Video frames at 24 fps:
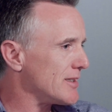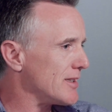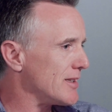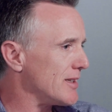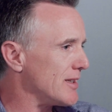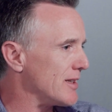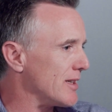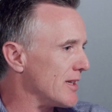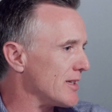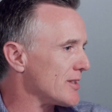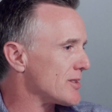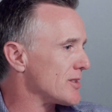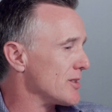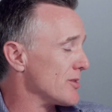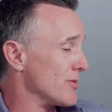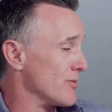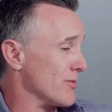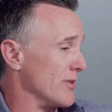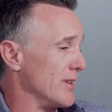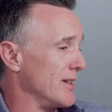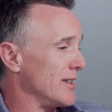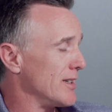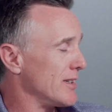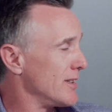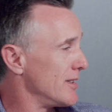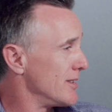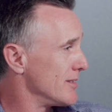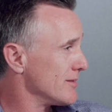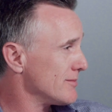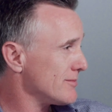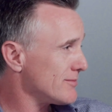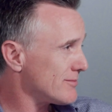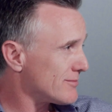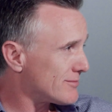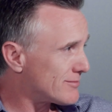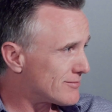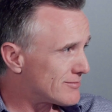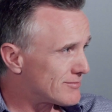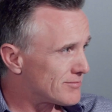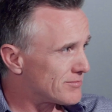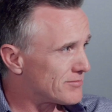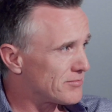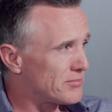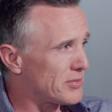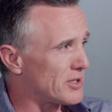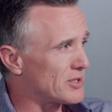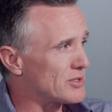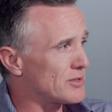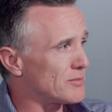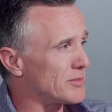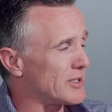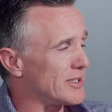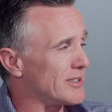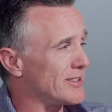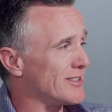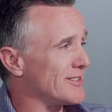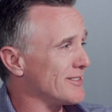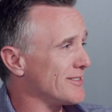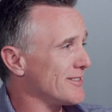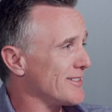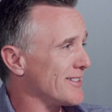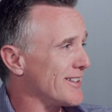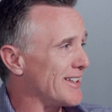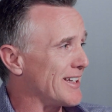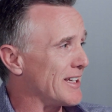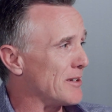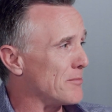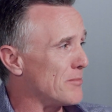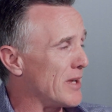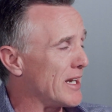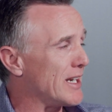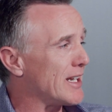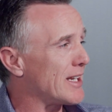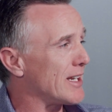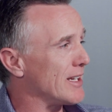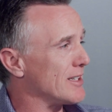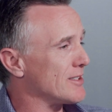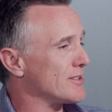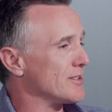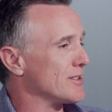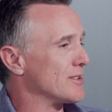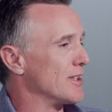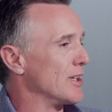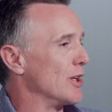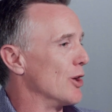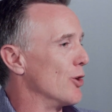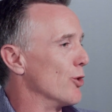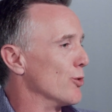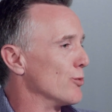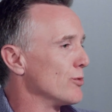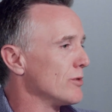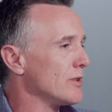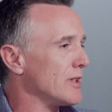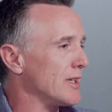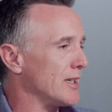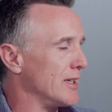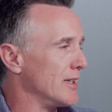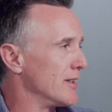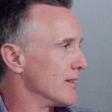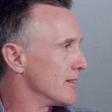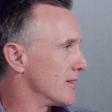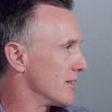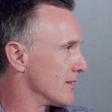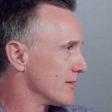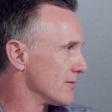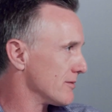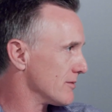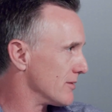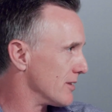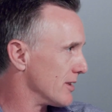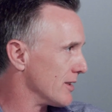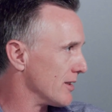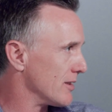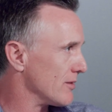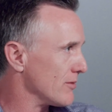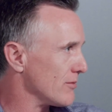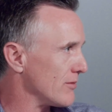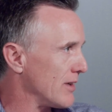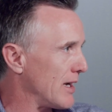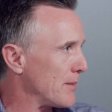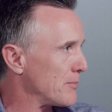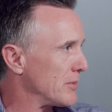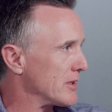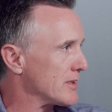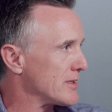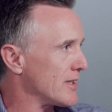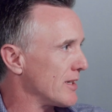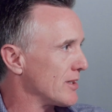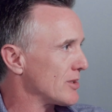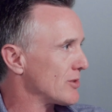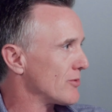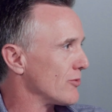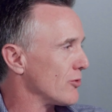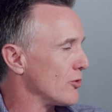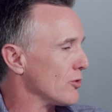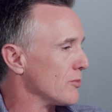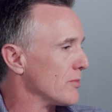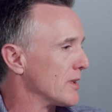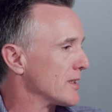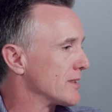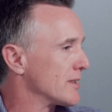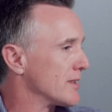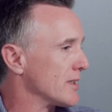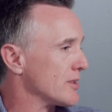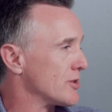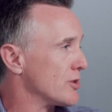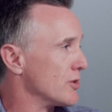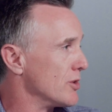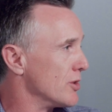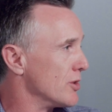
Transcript: this is really possibly in many cases the only rapid test format that's